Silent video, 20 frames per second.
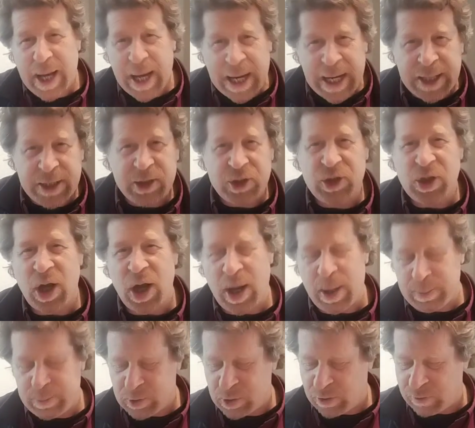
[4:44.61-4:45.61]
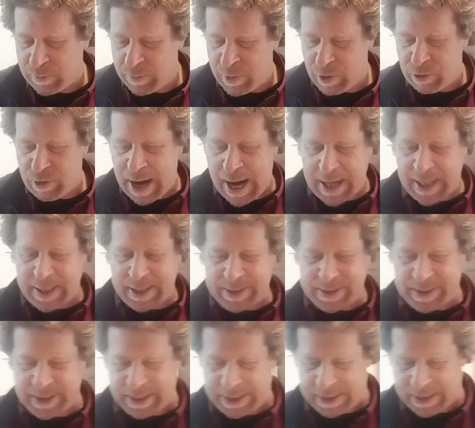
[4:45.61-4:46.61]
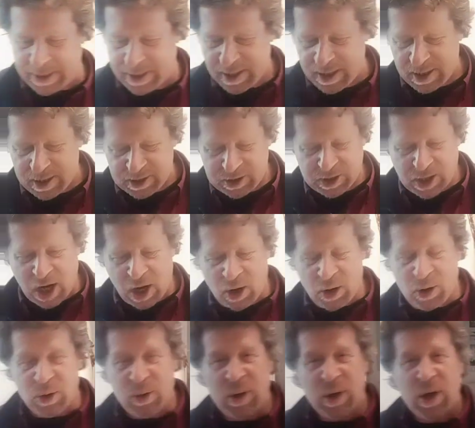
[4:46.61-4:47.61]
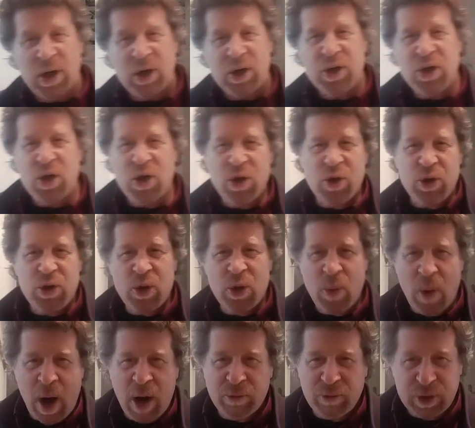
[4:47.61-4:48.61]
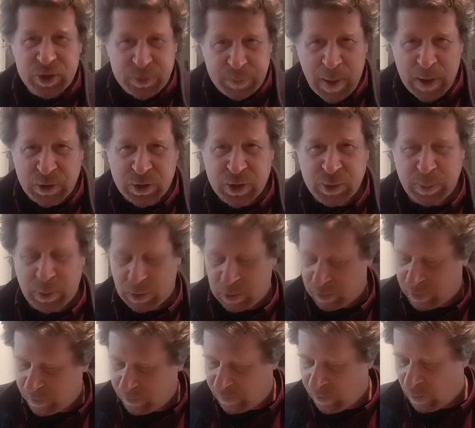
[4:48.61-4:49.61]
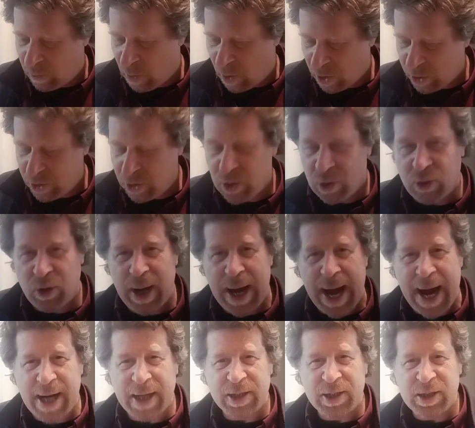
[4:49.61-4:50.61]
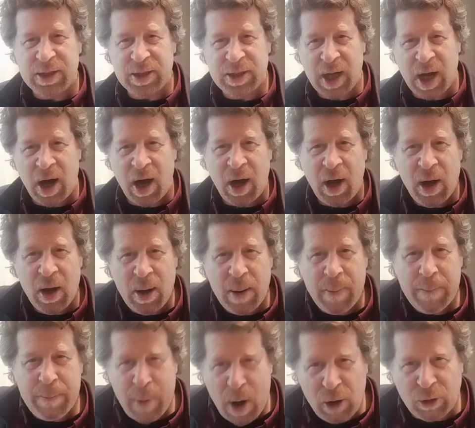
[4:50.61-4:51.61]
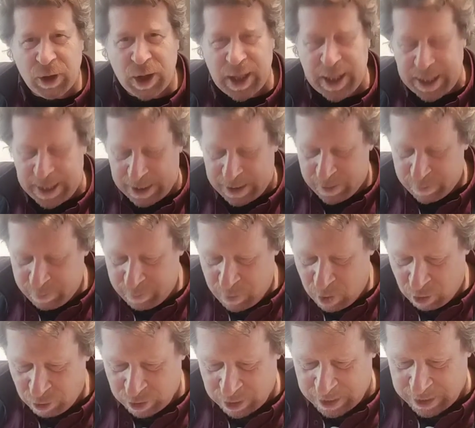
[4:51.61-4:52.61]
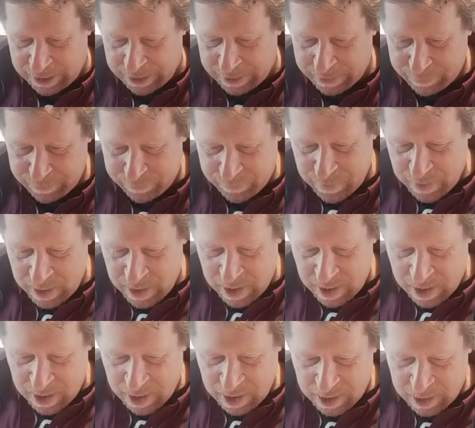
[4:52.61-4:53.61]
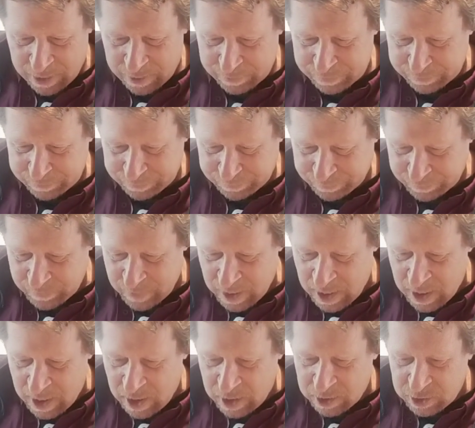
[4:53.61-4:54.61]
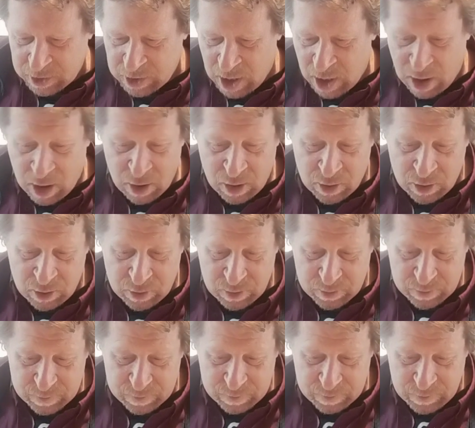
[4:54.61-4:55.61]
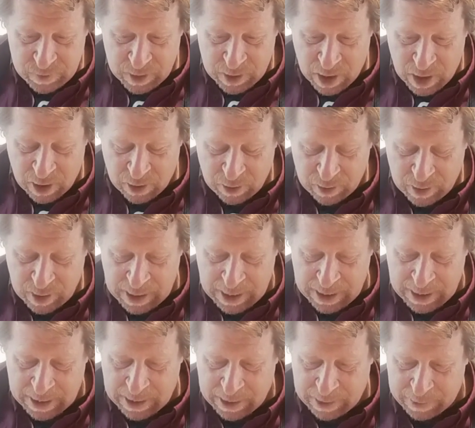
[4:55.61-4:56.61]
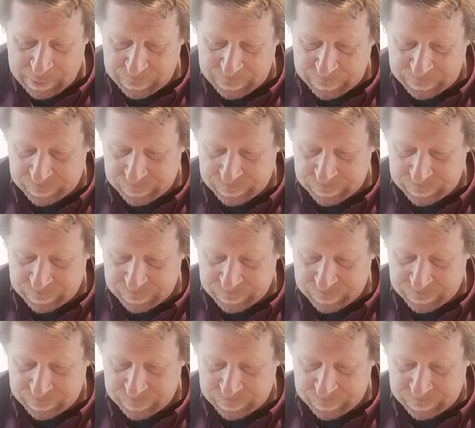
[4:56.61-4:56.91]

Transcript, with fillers: in terms of morality. So you, you are responsible for what your actions are, morally, morally. Um, so, you know, um,